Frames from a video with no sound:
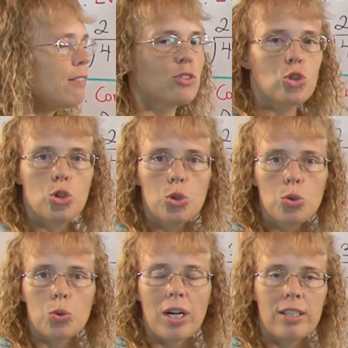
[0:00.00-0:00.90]
have
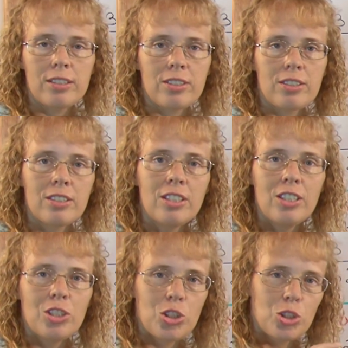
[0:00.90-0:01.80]
200
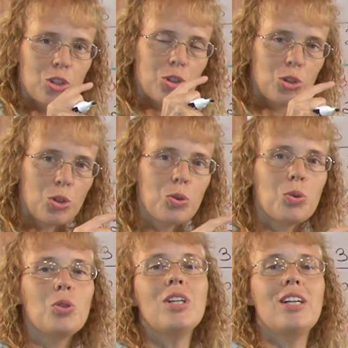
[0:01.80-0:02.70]

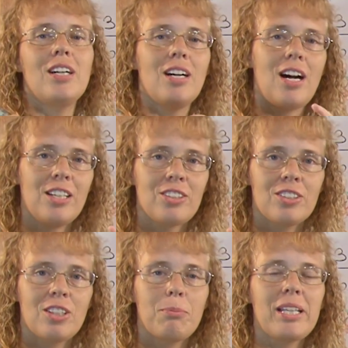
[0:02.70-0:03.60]
two
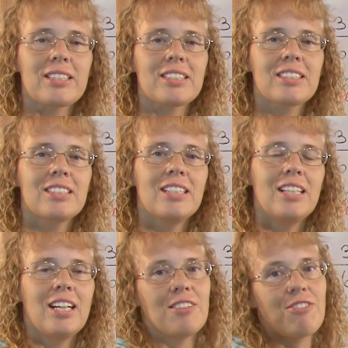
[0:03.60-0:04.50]
$100 bills
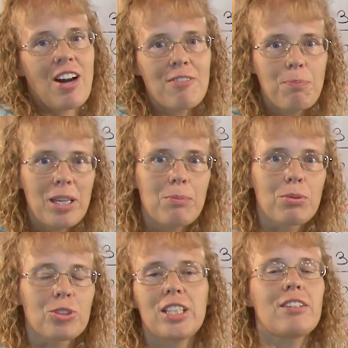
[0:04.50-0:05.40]
and 5
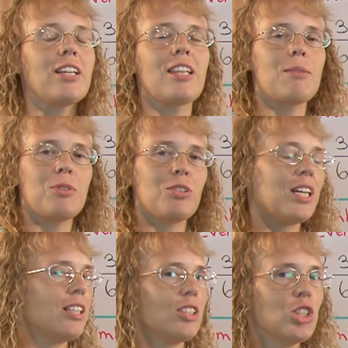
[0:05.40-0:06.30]
people sharing them. You
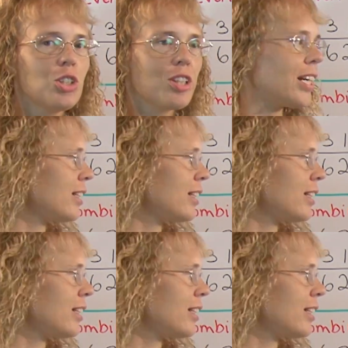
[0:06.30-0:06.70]
cannot do